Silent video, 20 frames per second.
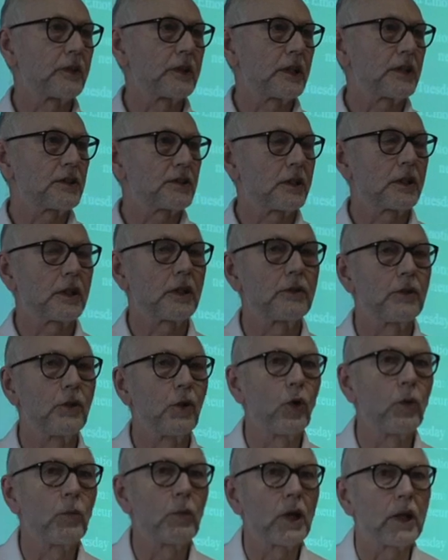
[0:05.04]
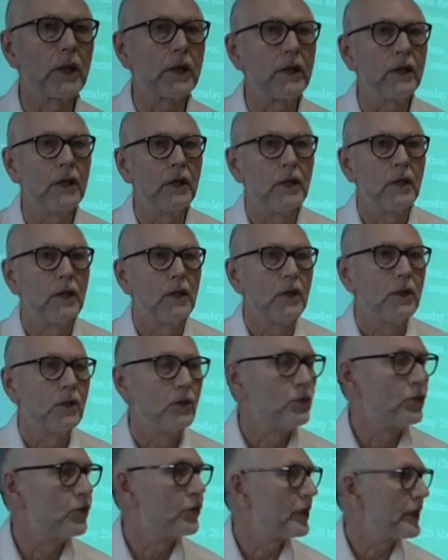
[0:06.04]
for this. I don't normally
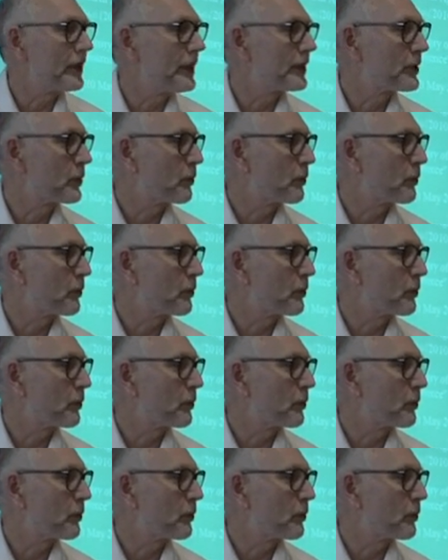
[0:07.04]
read